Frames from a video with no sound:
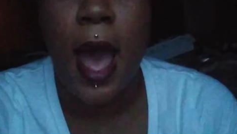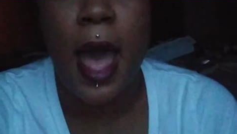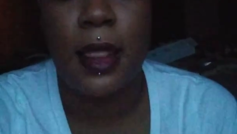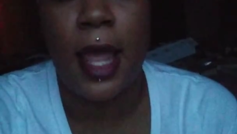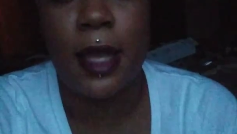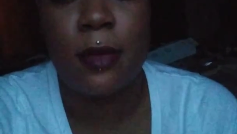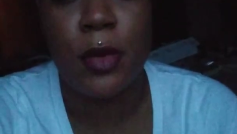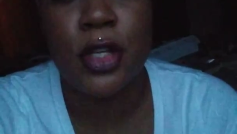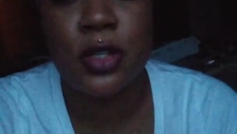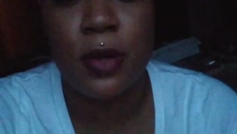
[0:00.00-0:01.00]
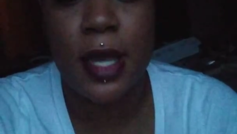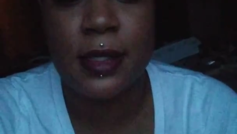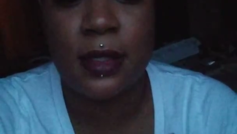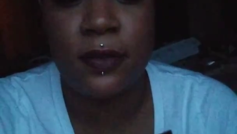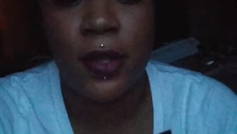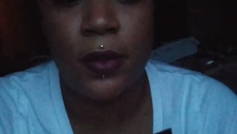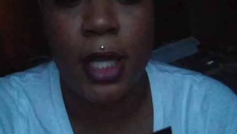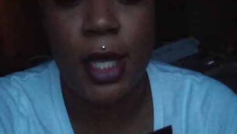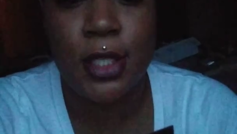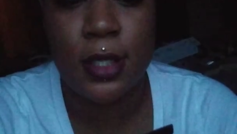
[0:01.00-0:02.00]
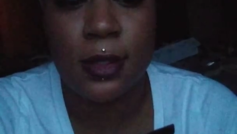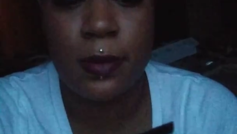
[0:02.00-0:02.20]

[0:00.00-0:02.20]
I like moisturizing foundations